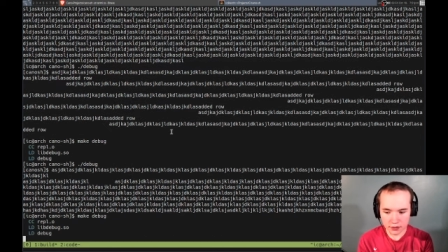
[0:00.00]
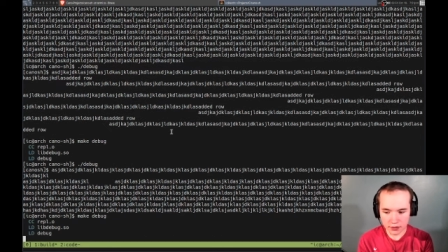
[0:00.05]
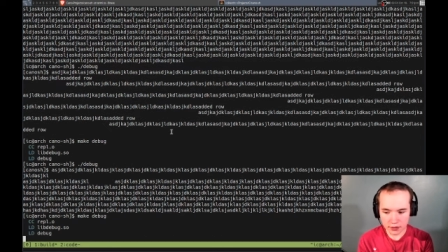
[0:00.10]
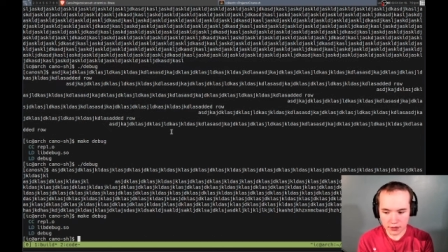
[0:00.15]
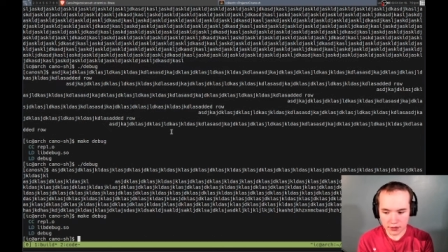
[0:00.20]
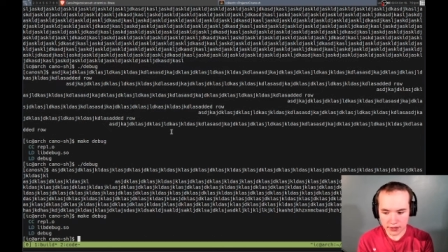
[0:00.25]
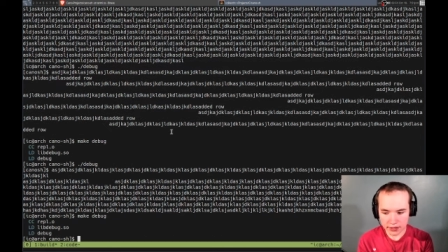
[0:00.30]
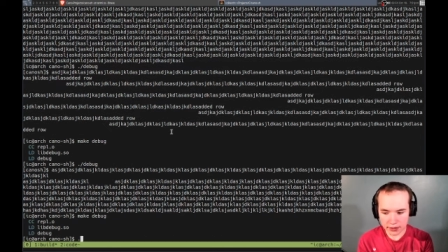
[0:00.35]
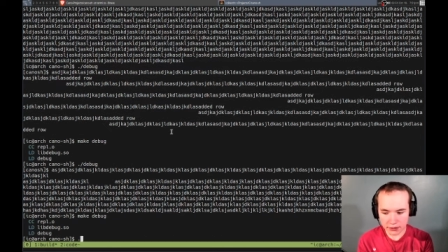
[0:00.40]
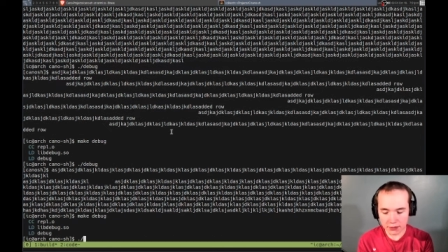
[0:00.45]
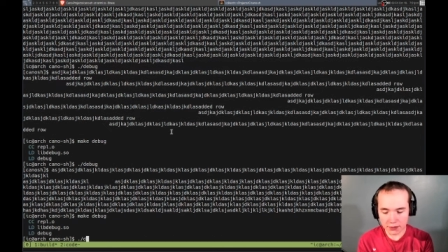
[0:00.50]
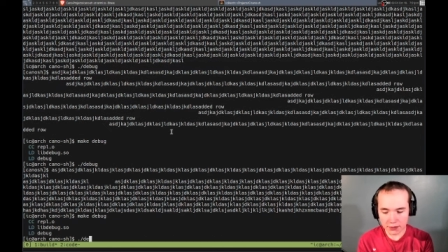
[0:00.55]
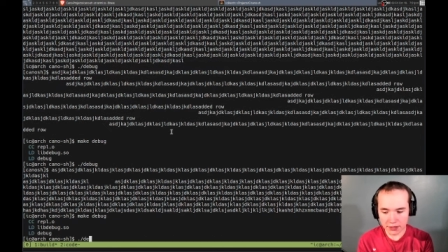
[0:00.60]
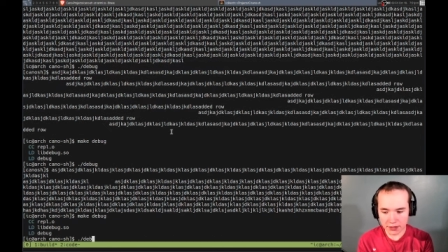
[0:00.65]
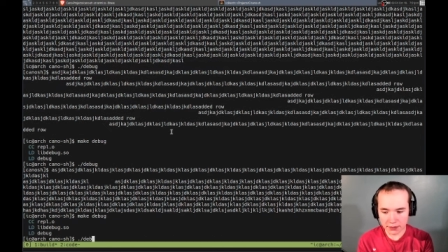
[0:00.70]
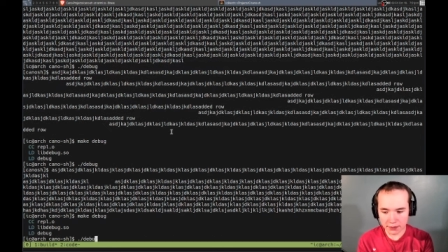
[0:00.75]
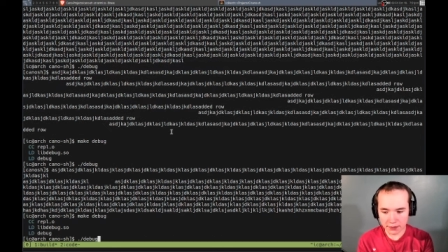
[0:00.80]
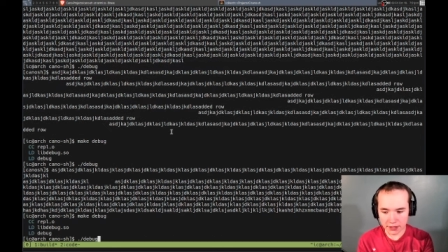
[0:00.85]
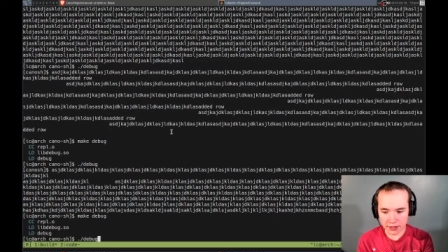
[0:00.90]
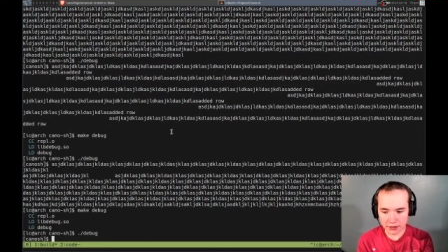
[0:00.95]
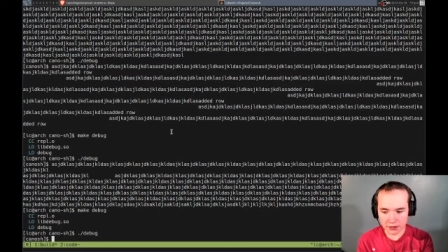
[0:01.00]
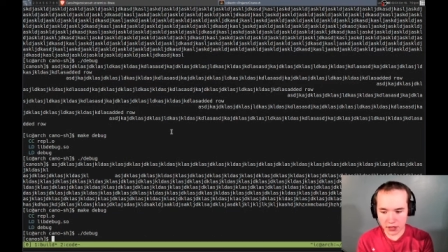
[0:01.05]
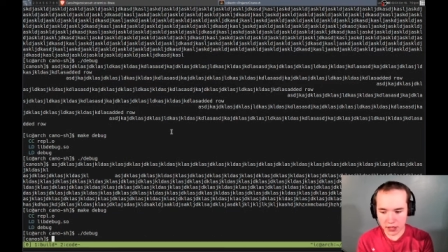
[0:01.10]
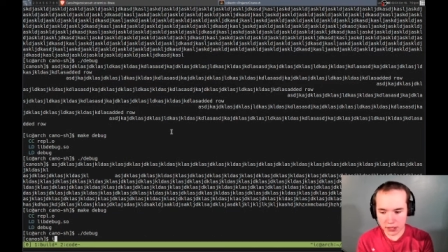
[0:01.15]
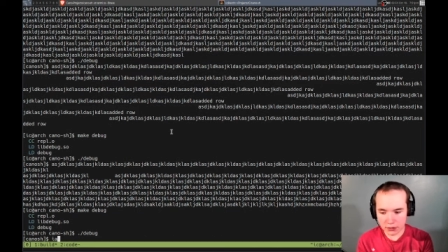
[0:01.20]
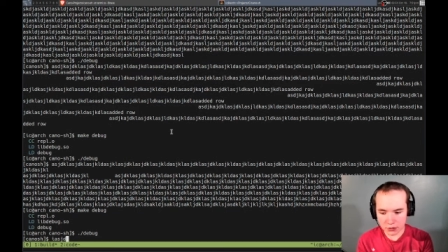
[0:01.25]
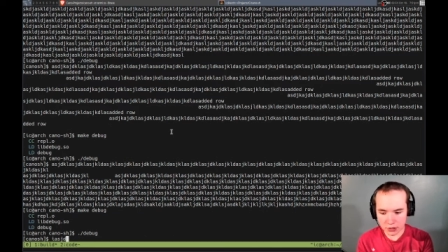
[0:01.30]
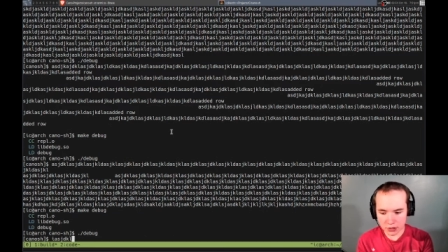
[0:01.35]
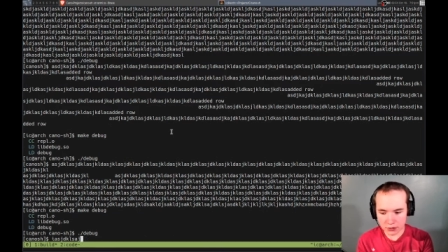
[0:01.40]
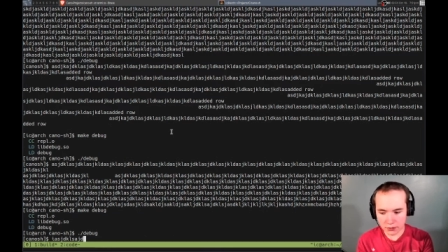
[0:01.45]
That might be the better
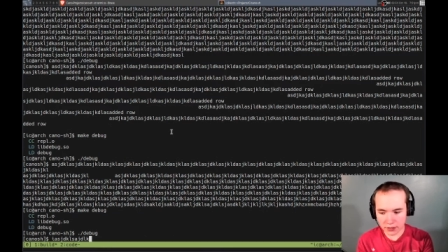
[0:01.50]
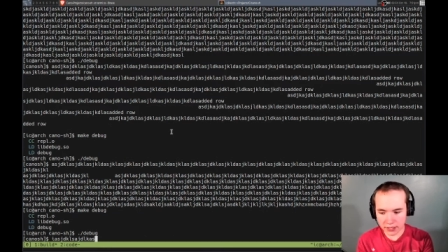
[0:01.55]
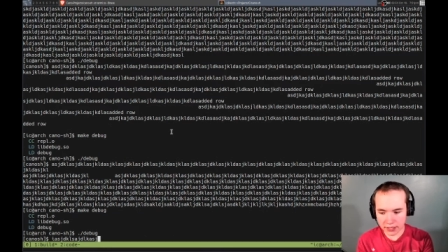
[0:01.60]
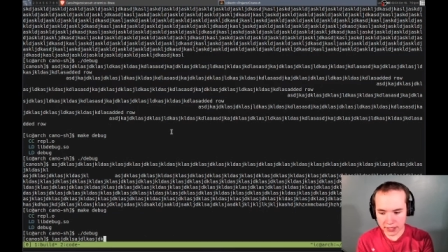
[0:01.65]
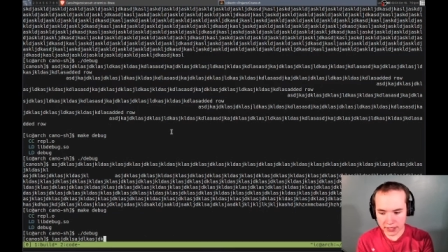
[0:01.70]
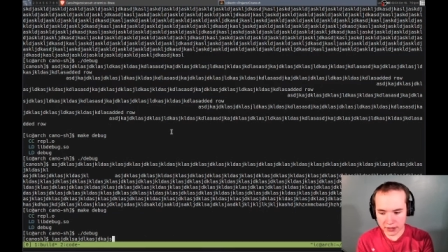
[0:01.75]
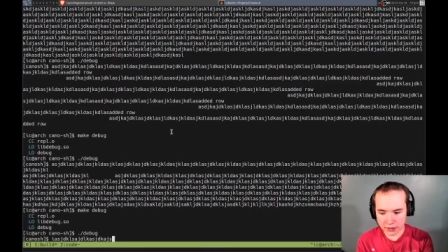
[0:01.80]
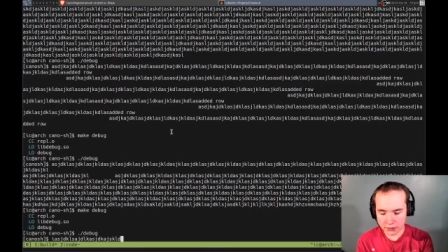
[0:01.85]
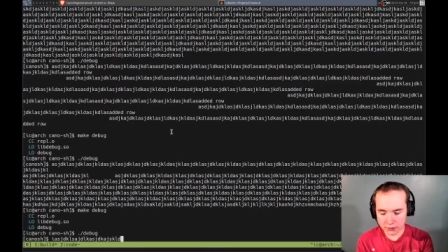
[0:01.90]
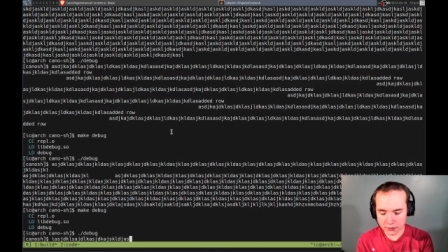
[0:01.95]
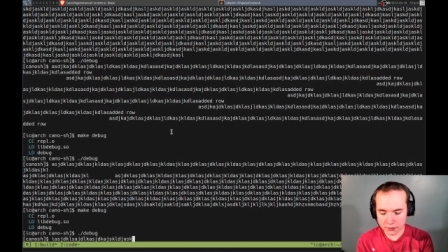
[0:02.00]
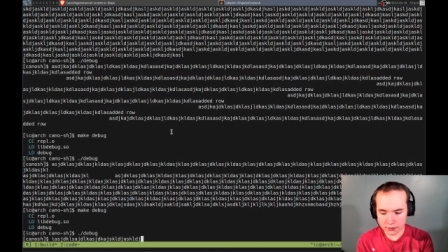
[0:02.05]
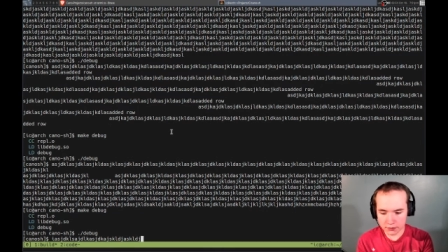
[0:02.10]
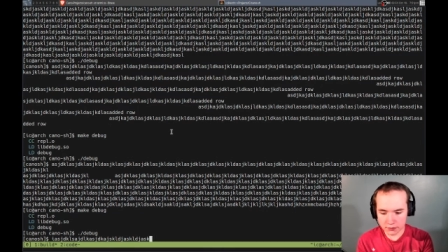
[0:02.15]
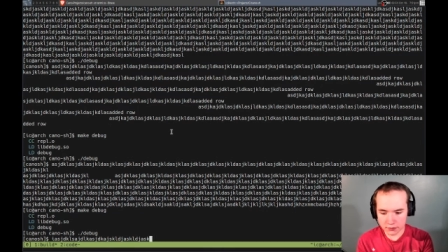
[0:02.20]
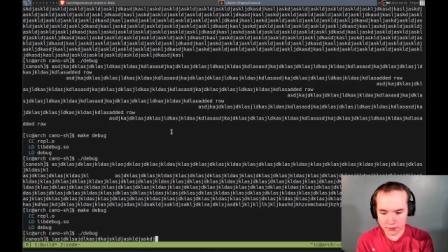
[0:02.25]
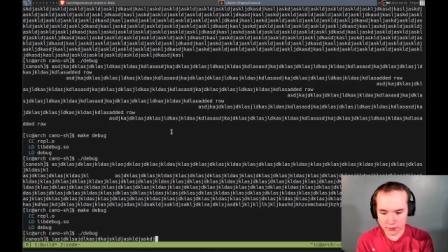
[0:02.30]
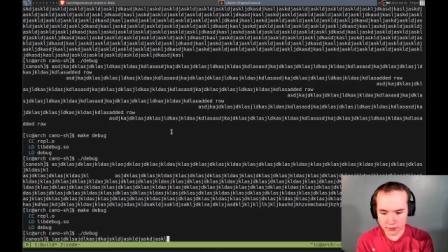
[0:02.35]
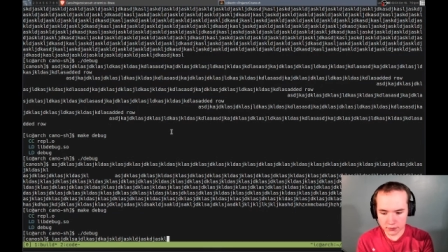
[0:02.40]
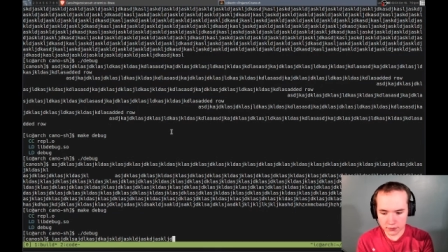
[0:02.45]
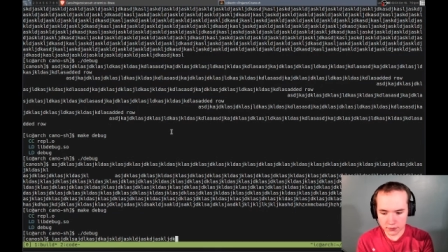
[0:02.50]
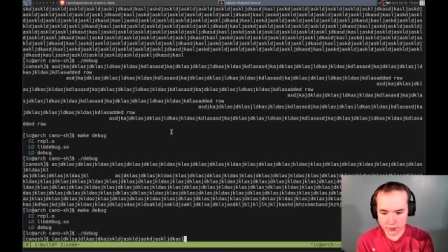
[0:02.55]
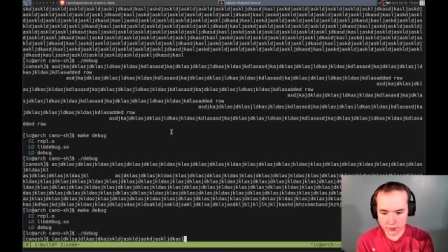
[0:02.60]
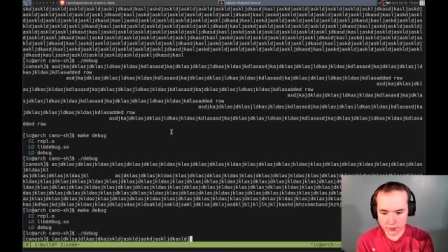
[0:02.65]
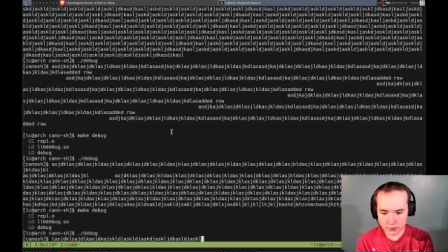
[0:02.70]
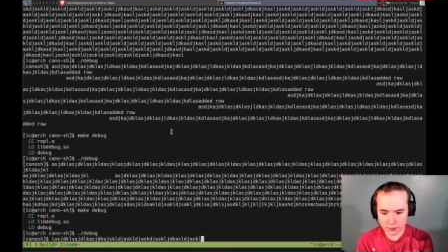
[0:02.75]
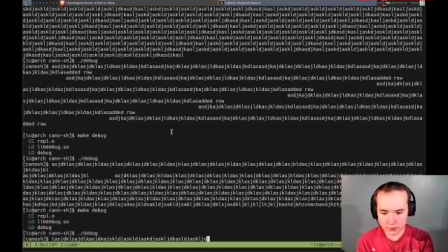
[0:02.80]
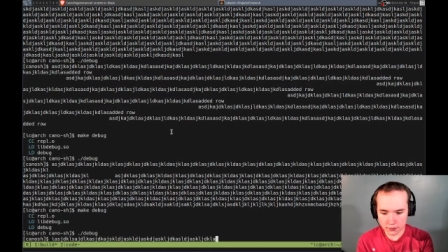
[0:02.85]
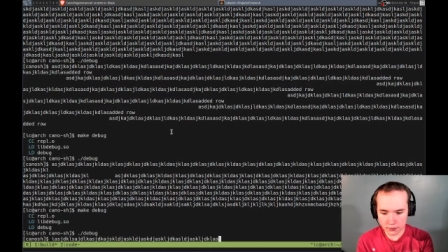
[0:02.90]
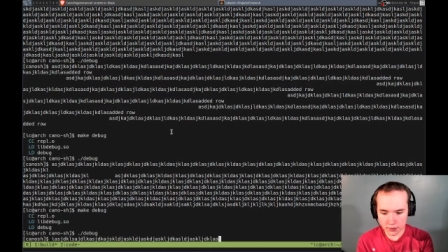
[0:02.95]
option right now.
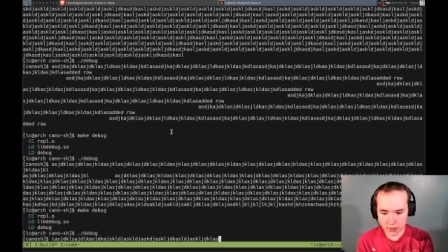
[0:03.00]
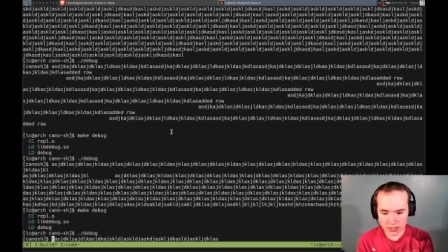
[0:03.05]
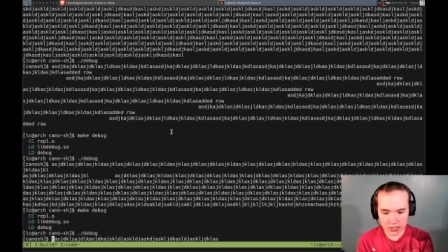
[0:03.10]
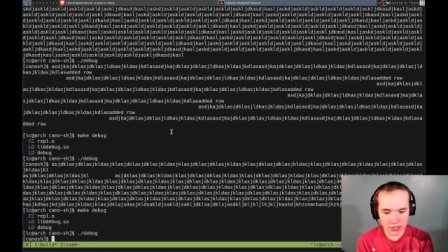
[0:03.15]
Because